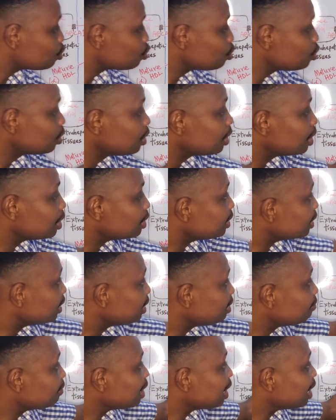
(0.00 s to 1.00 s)
through the
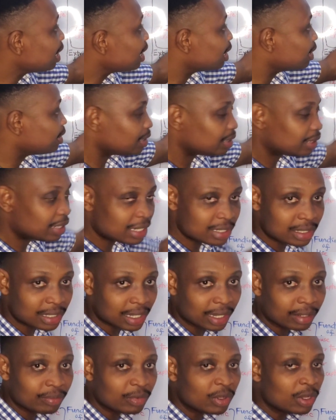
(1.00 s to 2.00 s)
liver and the
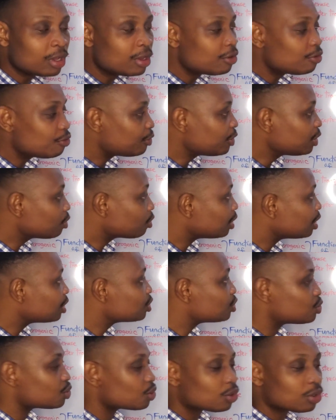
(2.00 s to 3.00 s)
intestine, free
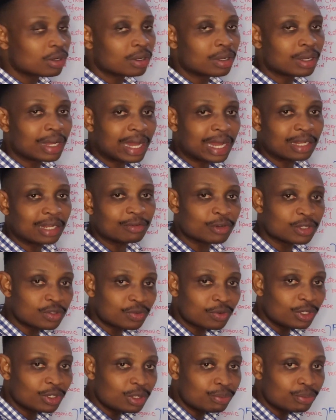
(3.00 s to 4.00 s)
cholesterol and
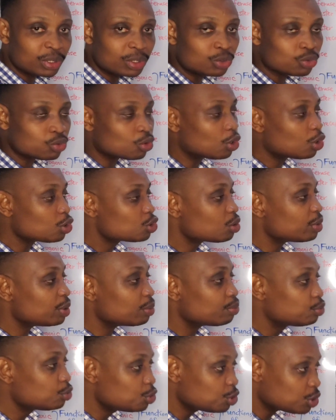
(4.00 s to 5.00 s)
phospholipids will also be
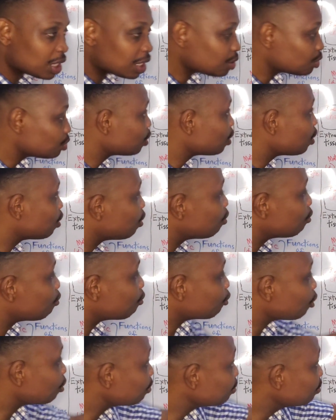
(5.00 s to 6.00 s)
pushed out
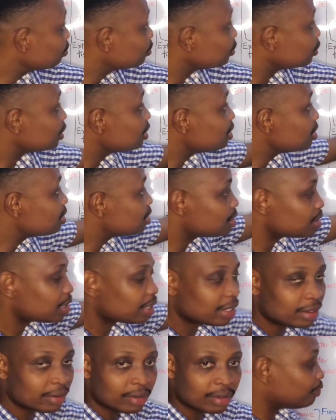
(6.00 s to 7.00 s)
from these
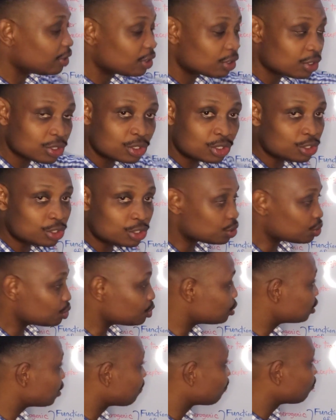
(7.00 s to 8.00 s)
various
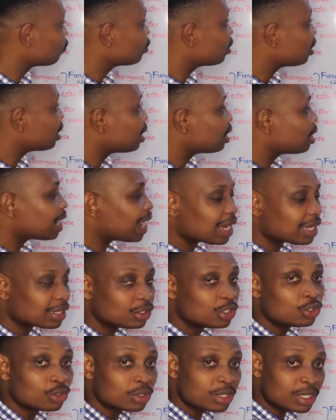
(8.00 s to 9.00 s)
tissues
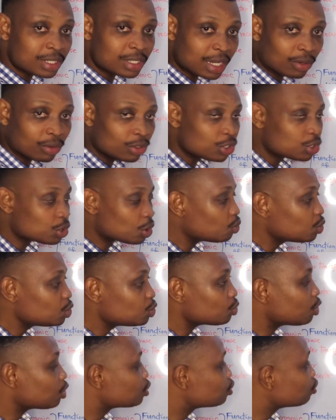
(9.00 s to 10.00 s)
and into the circulation,
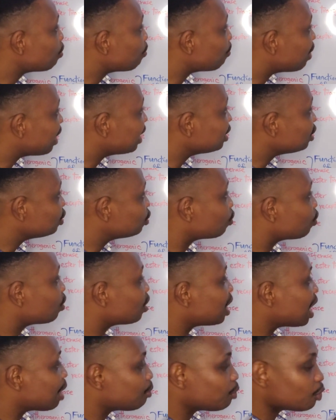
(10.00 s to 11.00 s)
which will also bind
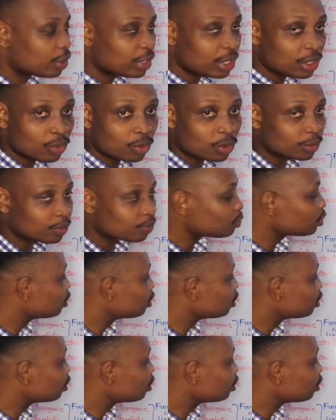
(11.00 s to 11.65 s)
to ApoA1.